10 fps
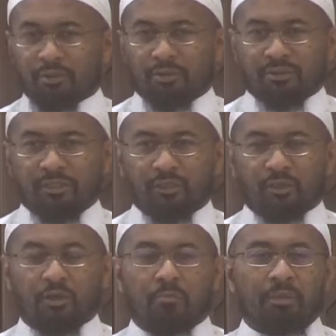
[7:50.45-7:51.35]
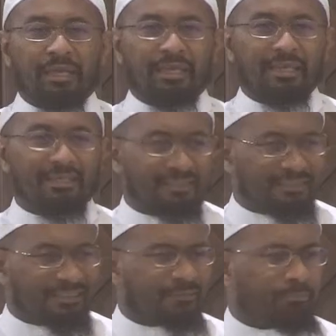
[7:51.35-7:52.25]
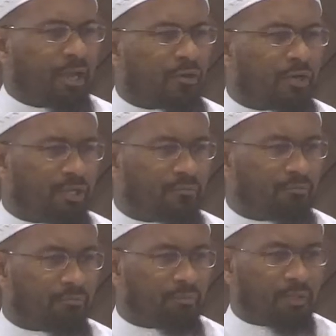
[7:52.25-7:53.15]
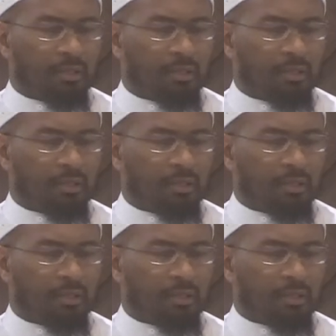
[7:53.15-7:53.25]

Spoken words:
singular, being barren?